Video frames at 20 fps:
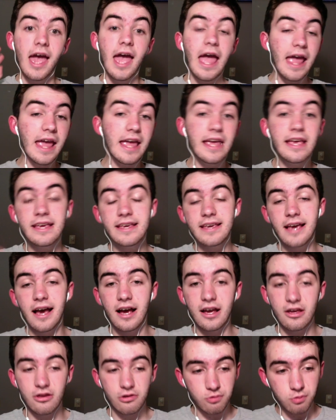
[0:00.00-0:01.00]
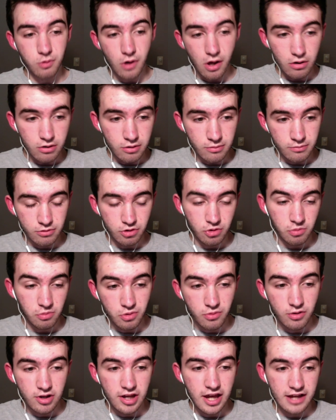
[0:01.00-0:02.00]
Hey guys, welcome to me
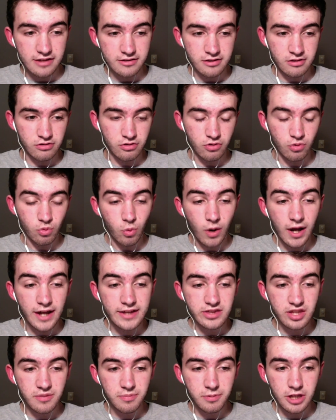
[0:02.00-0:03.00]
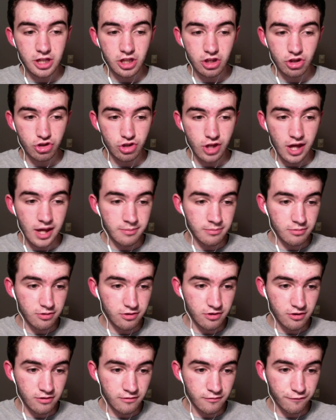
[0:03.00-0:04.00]
reacting to YTP
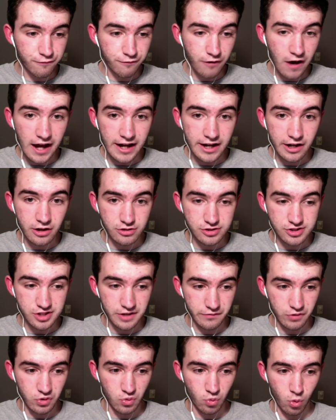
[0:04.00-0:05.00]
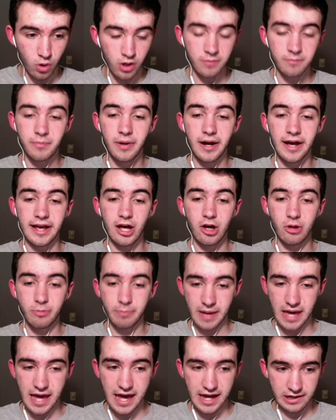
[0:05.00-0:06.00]
Jameson Fires Everyone by
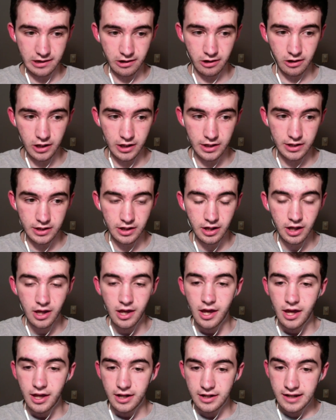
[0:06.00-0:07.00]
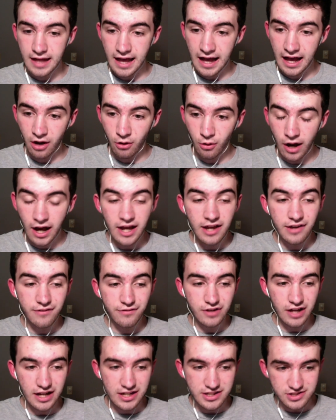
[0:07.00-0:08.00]
Alpaca Hawk. Now, I have
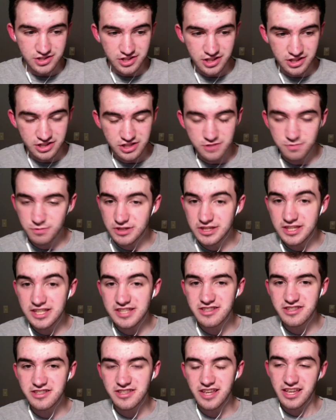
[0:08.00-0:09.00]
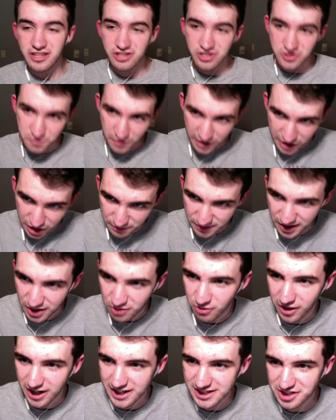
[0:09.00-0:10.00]
not seen this, but this is a Spider-Man
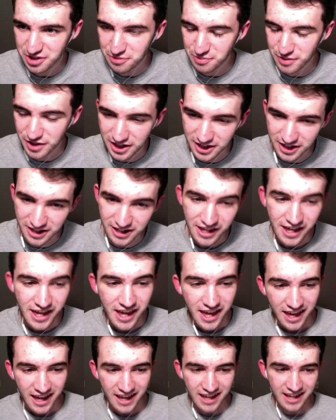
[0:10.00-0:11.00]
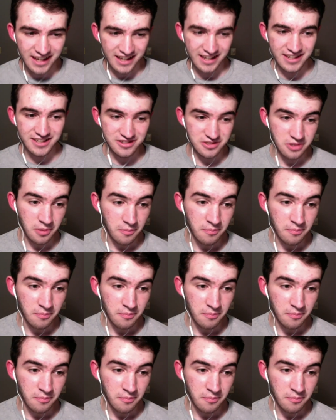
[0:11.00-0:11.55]
YTP, and